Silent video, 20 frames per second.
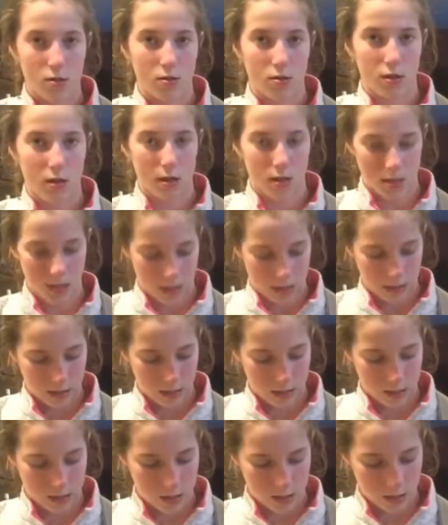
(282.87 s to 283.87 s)
So it's gonna
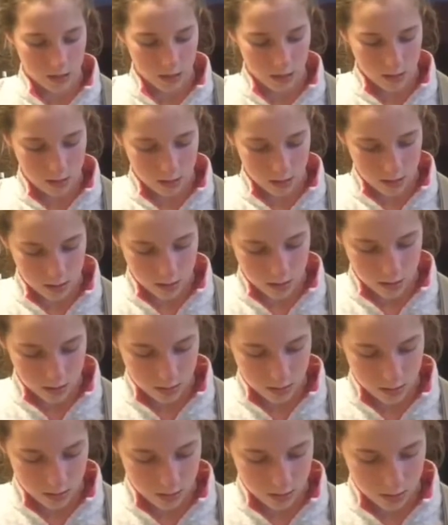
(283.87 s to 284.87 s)
sound like this.
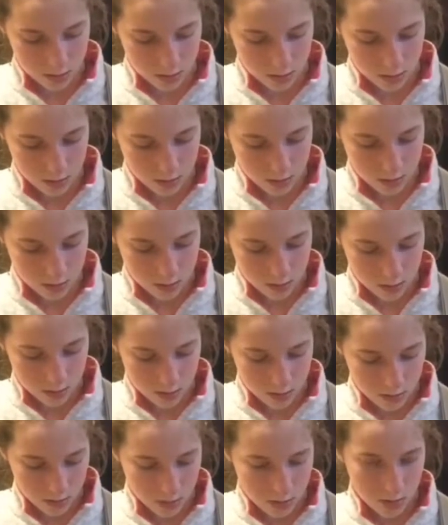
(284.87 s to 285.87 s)

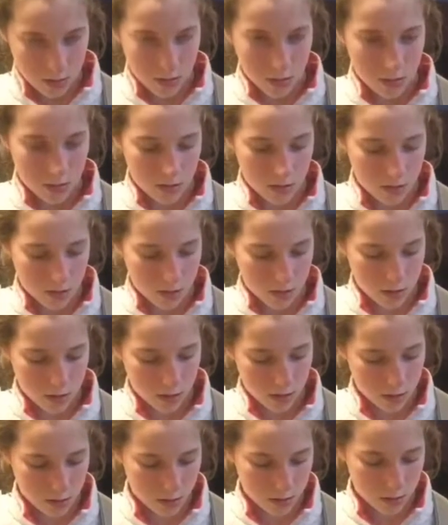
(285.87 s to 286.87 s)

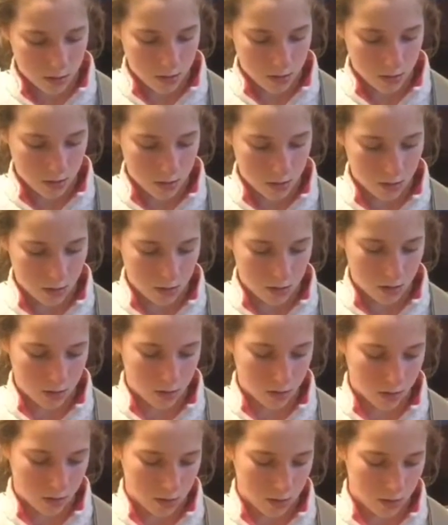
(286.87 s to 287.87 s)

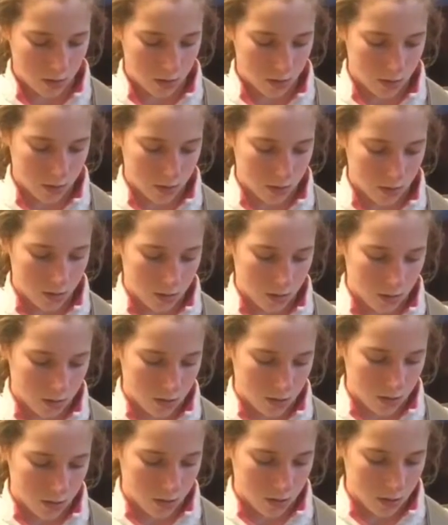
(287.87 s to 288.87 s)

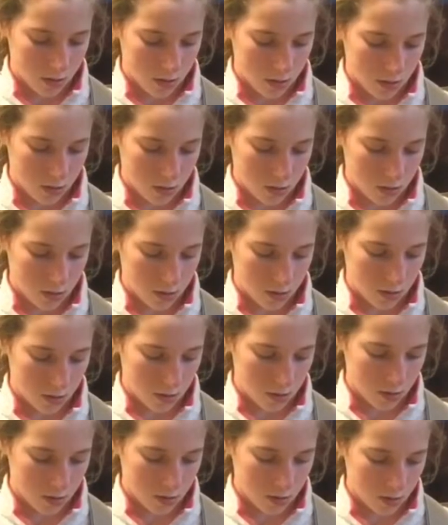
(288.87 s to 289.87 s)

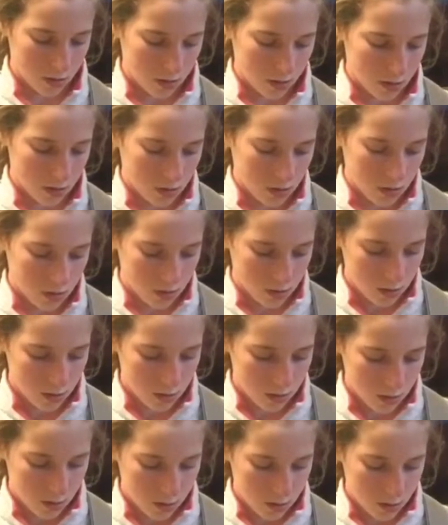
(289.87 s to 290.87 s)

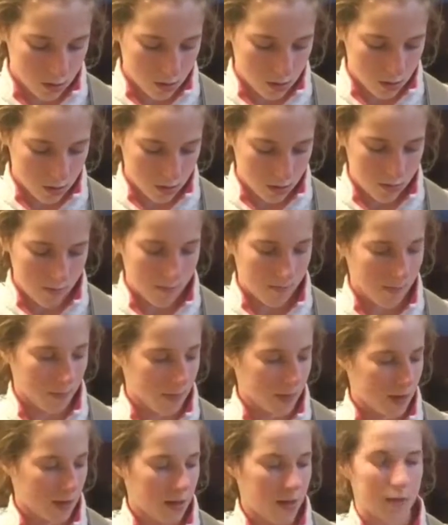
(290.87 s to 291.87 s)

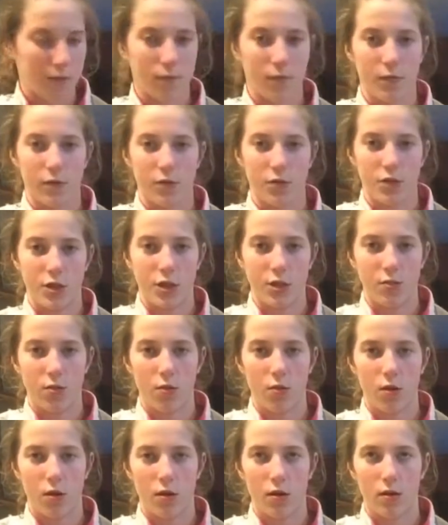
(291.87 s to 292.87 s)
And for the
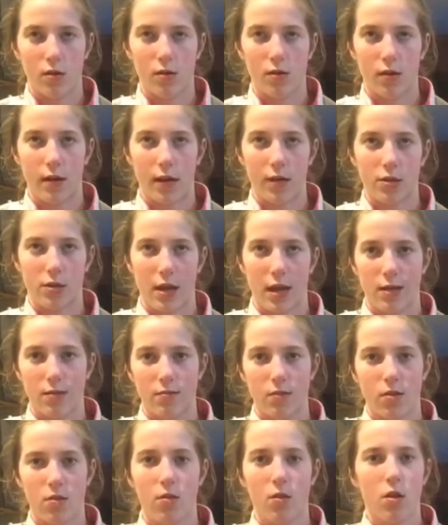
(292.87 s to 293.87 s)
G chord, actually,
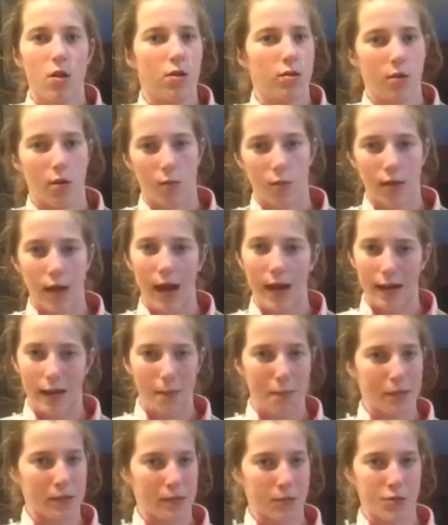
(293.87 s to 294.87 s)
I don't know. No, we're
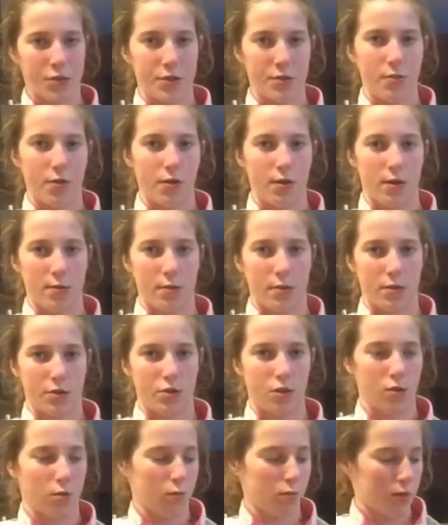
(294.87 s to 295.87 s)
not gonna pick the G chord. I'm
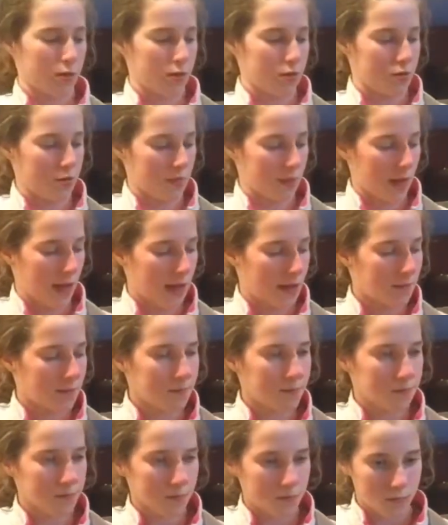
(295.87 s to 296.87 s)
gonna show you what we're gonna do for
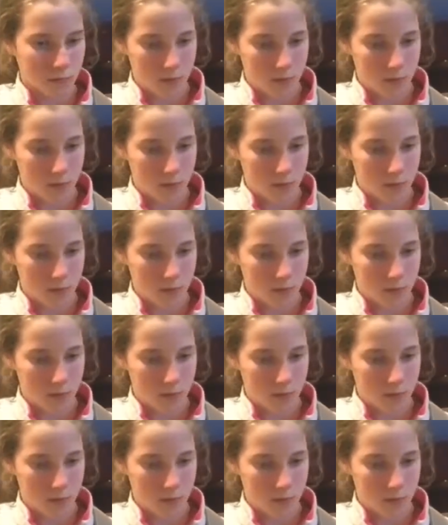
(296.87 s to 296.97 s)
that.